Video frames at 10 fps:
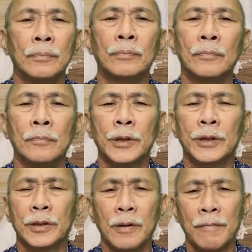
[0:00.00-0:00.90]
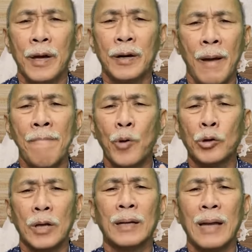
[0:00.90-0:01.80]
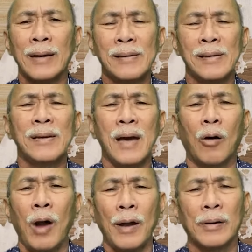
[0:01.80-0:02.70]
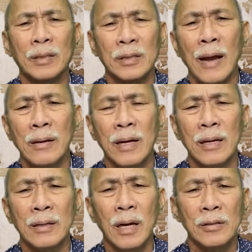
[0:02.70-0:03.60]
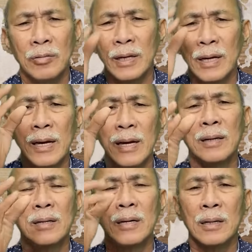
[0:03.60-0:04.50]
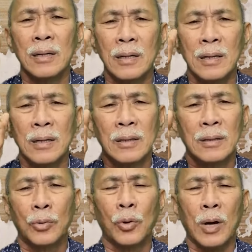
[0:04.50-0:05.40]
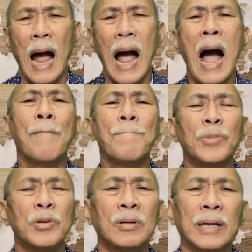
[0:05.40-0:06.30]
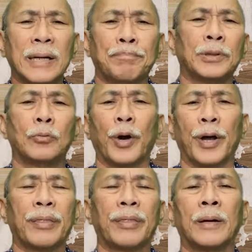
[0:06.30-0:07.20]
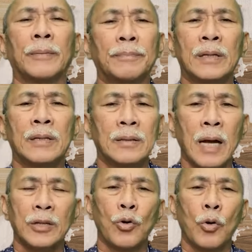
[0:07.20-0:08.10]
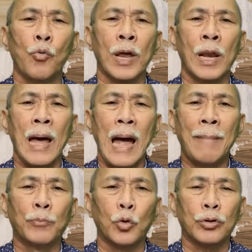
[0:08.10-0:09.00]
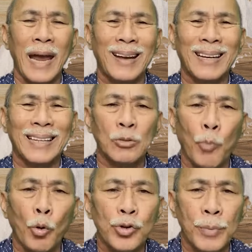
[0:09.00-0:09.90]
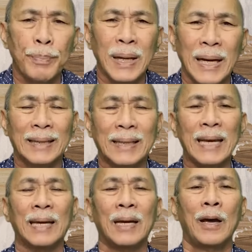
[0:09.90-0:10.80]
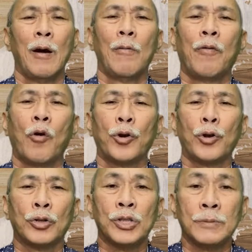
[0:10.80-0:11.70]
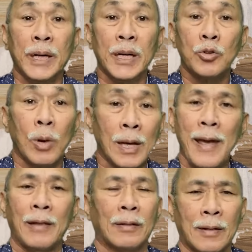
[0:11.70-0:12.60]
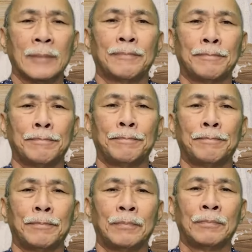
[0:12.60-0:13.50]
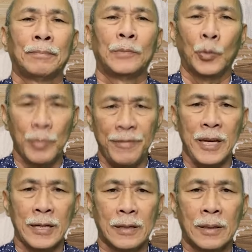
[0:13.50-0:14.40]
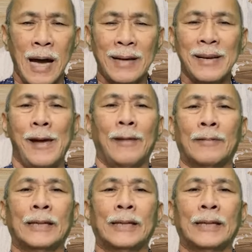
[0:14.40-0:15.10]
which is a very important idea or understanding that you need to come to grips with, is that you will have to take responsibility for your spiritual health to be fit and healthy.